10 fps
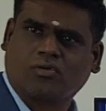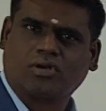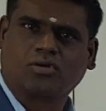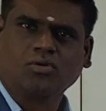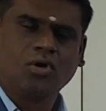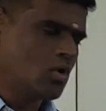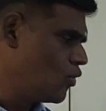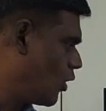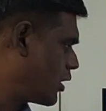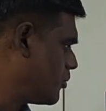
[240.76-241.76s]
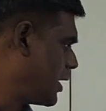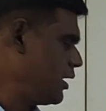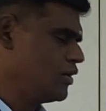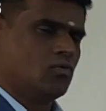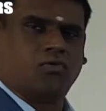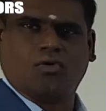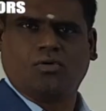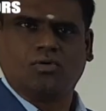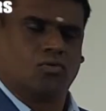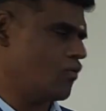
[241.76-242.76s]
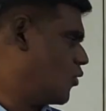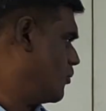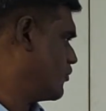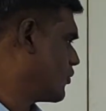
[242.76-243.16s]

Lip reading: equal to 1 by 4 ohm.